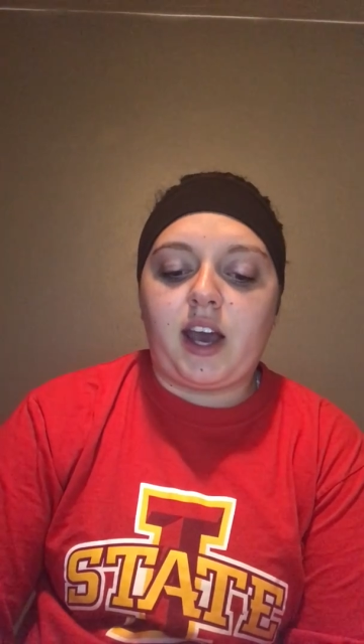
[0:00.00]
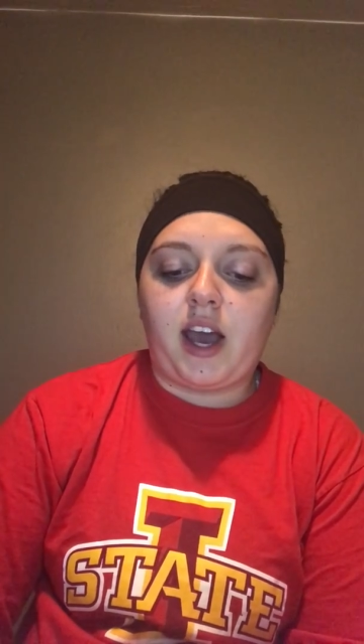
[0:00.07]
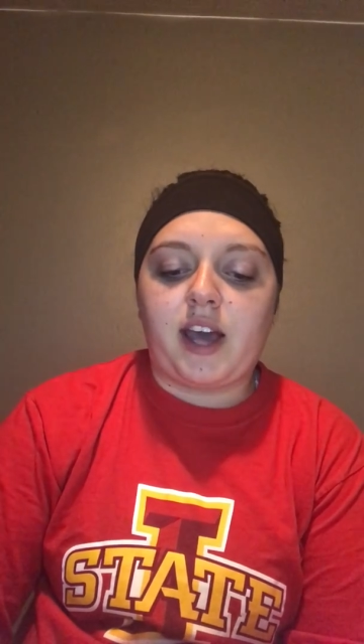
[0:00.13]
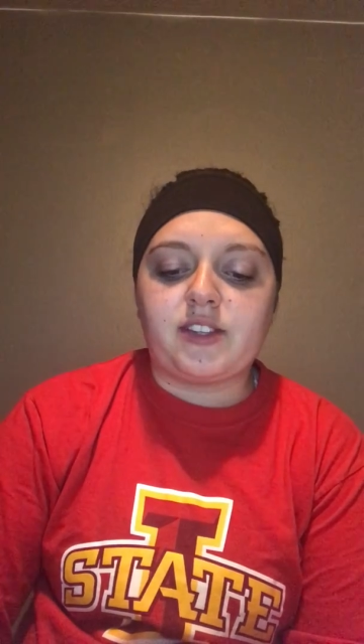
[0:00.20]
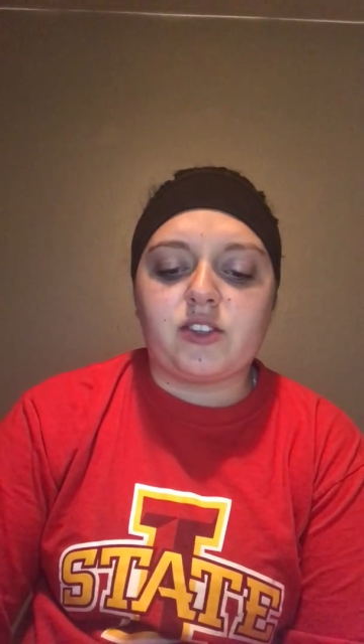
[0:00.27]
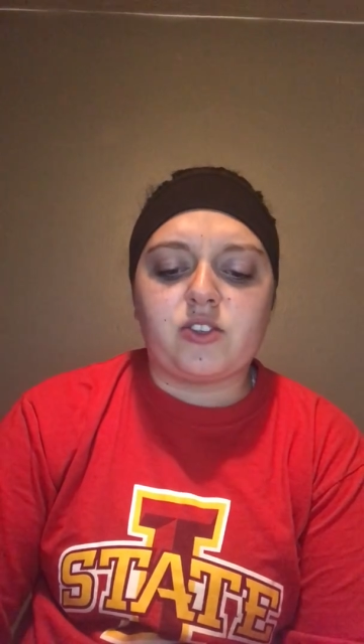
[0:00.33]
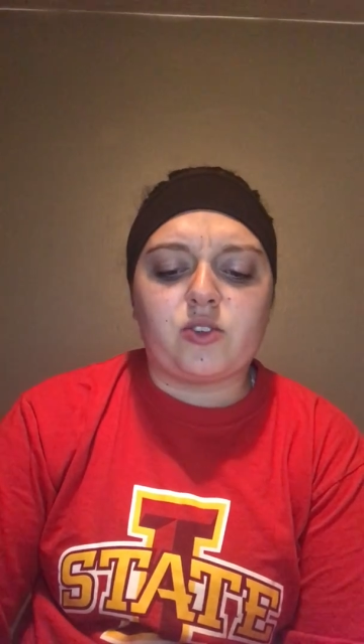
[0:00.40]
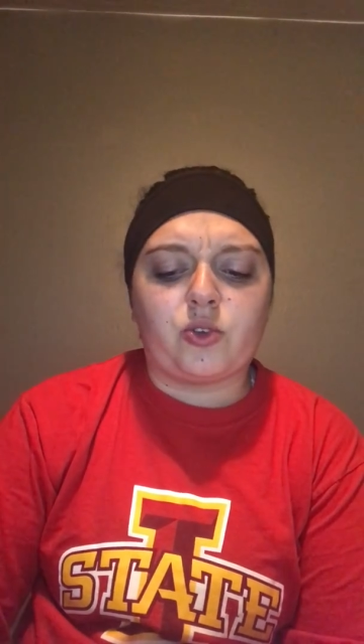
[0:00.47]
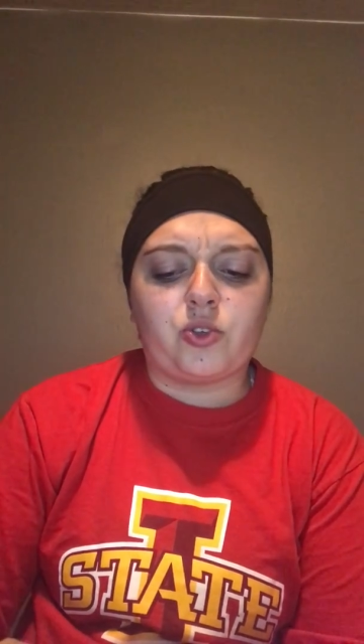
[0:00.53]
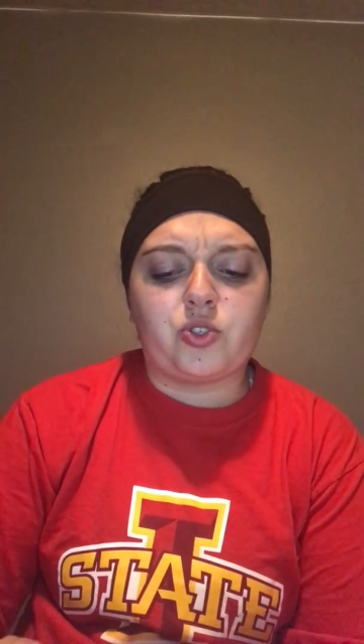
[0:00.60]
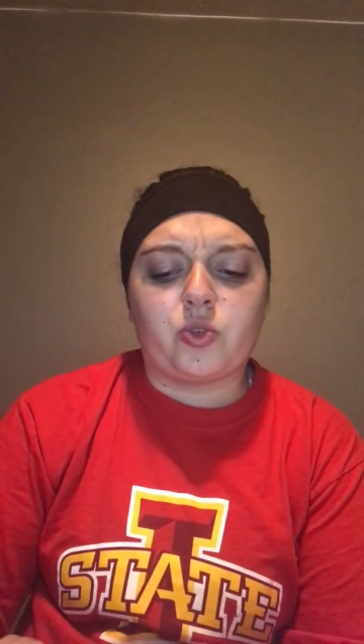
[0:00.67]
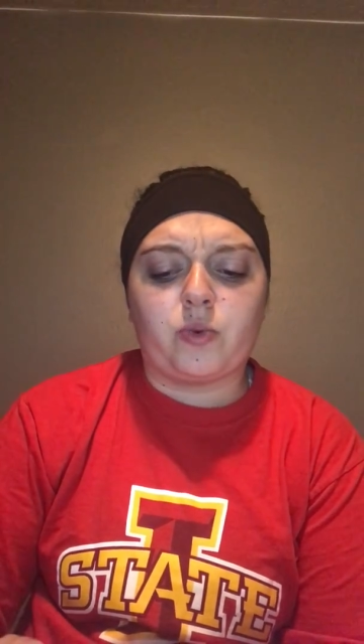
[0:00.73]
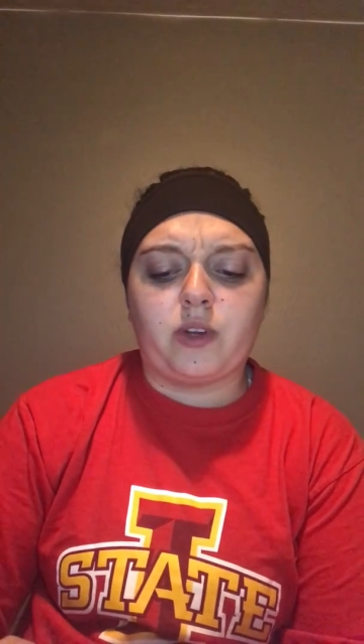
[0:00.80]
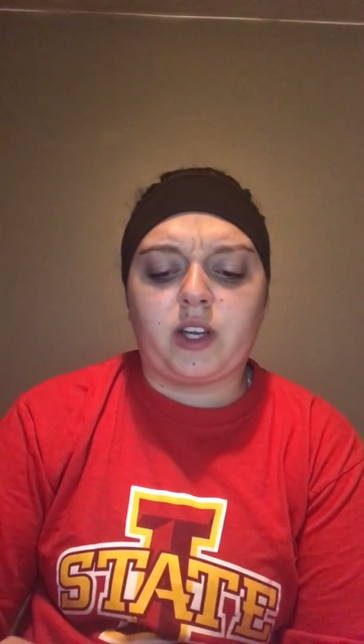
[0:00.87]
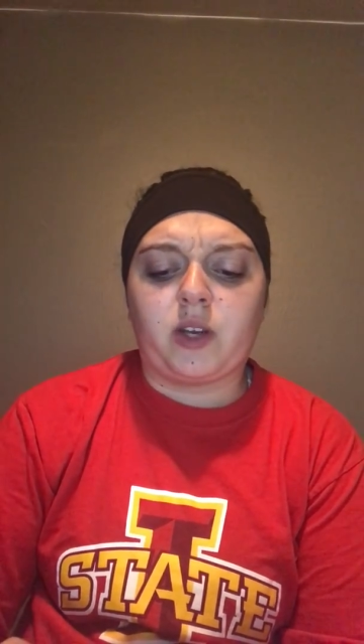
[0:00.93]
As a
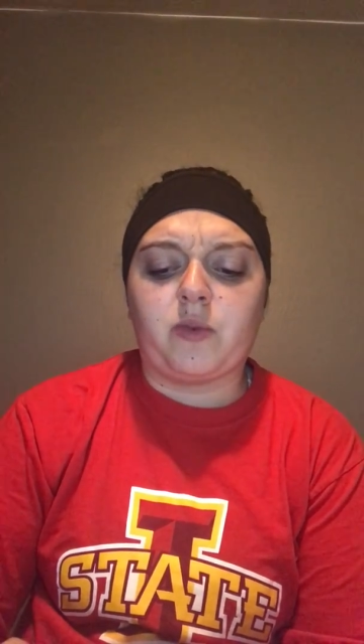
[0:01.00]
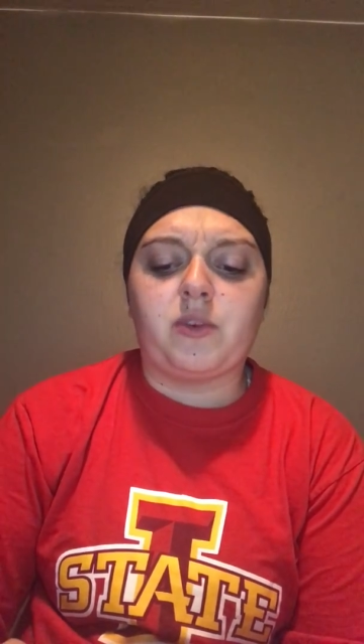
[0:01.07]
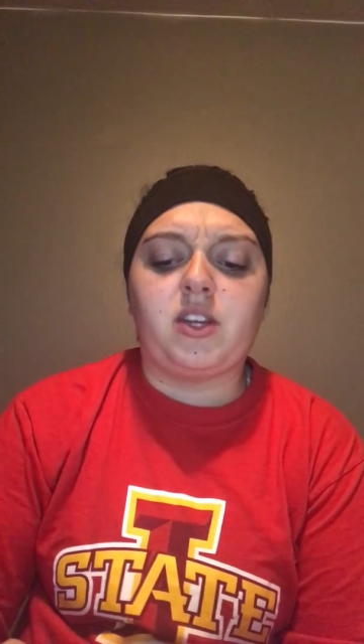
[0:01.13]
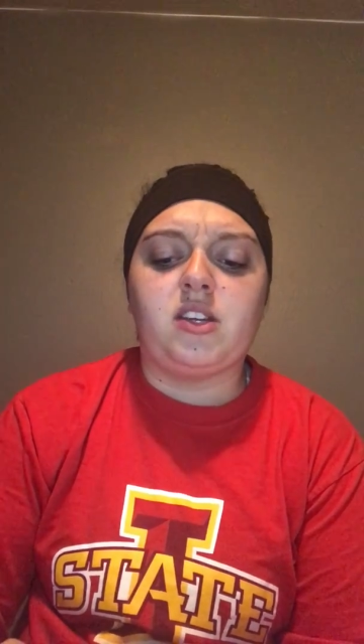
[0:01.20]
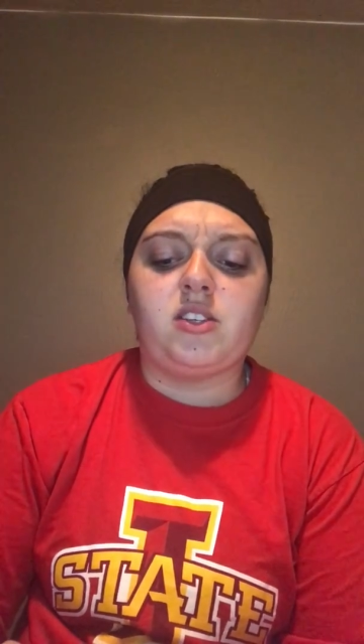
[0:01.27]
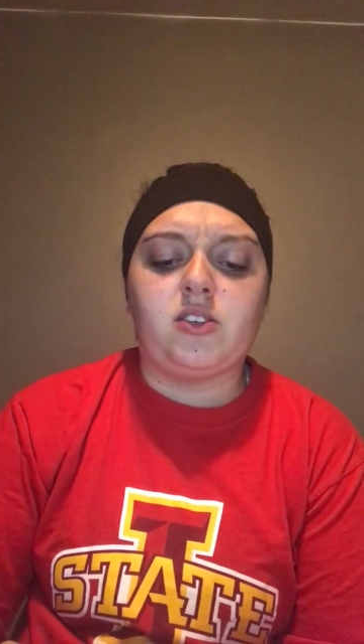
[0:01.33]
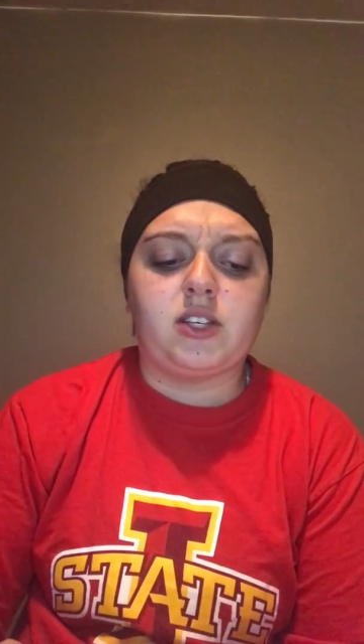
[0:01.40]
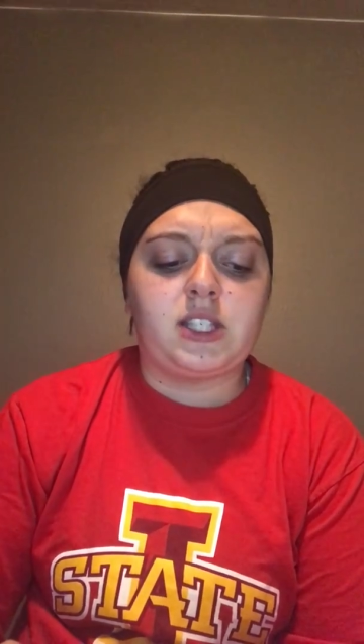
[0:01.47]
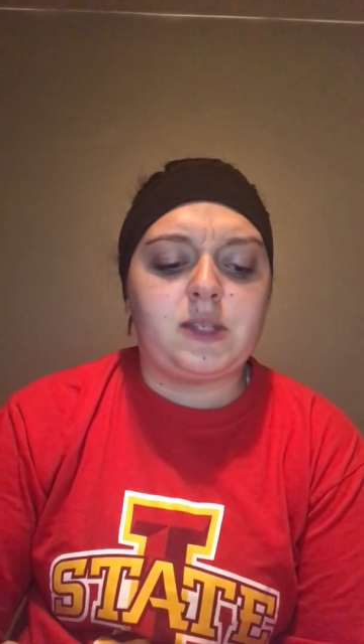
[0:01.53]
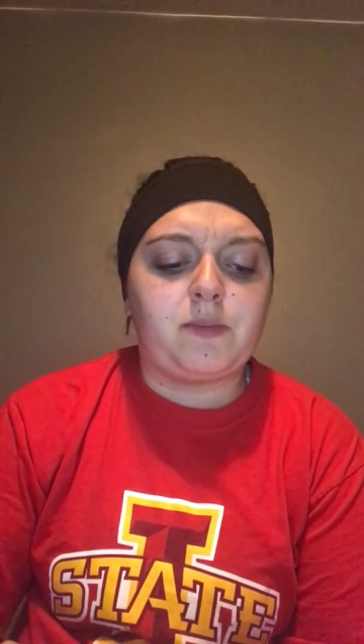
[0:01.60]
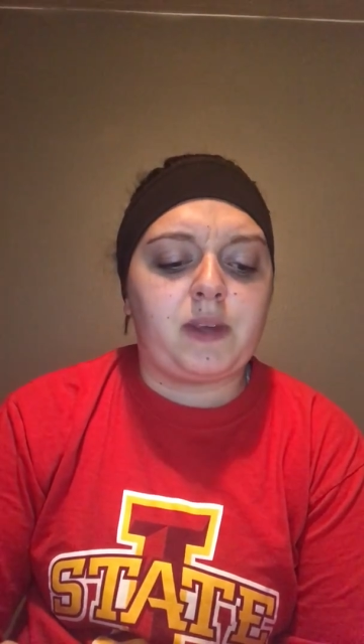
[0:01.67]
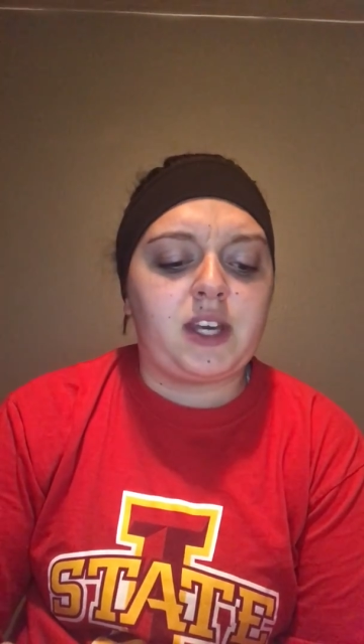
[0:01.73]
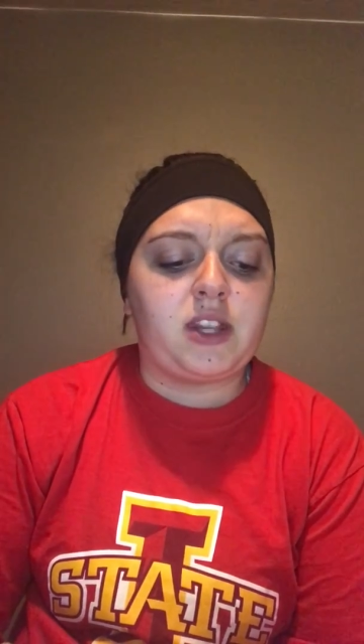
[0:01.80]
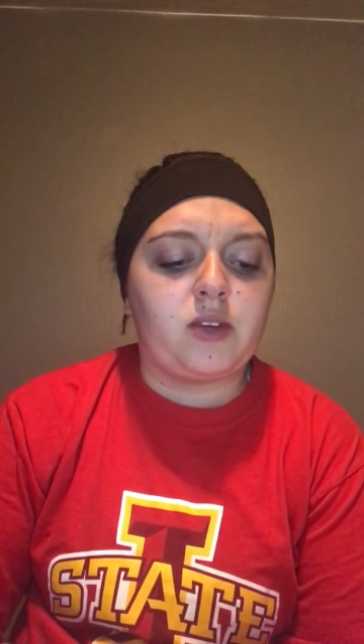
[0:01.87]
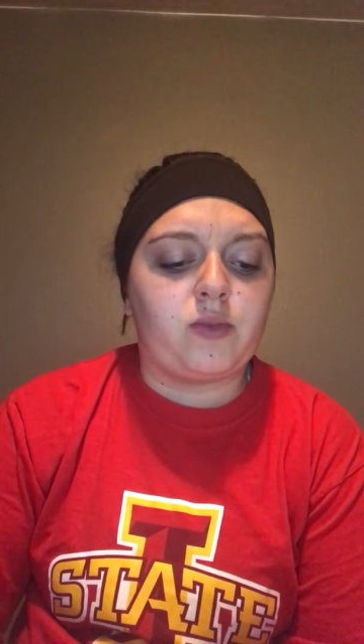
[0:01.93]
social worker, we need to
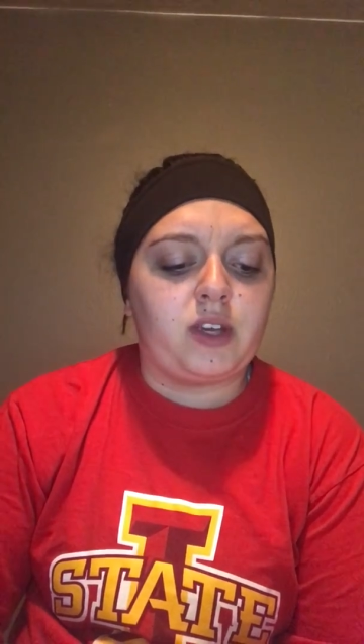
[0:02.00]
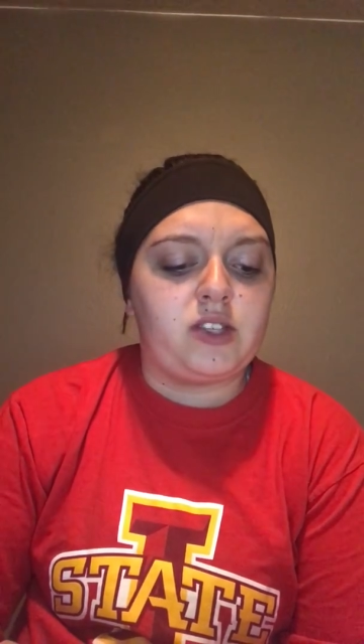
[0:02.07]
explain the